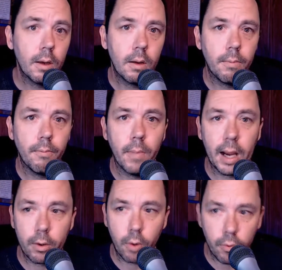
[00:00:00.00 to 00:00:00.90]
my
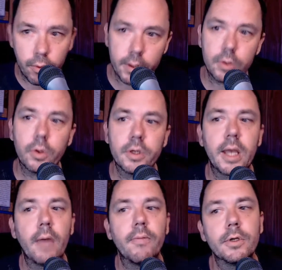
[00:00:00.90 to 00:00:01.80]
growth on the storage
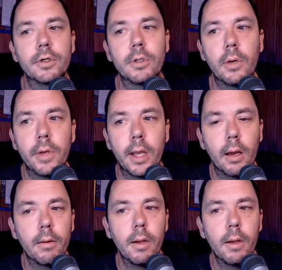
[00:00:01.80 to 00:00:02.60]
scavenger slowed down.